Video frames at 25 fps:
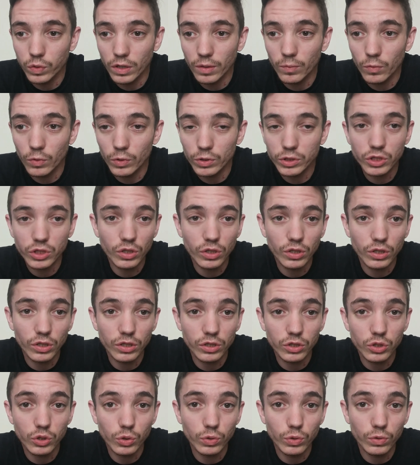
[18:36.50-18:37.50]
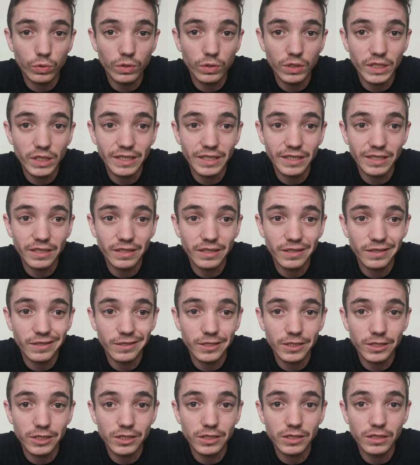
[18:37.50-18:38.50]
what I'm also gonna do
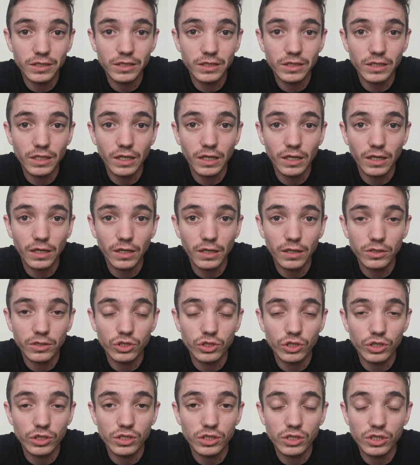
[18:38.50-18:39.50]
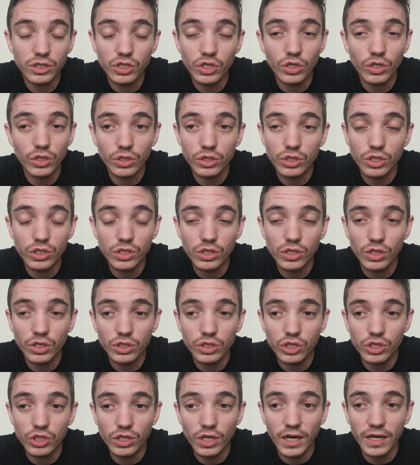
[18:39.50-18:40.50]
is just so
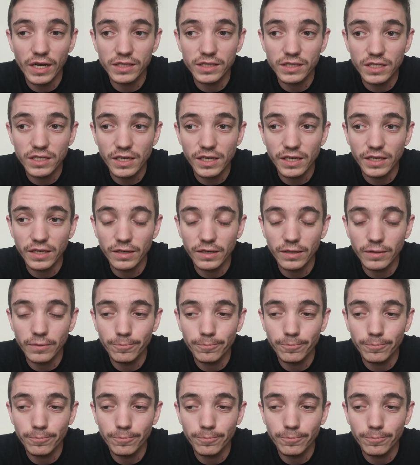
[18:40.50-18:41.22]
that you guys can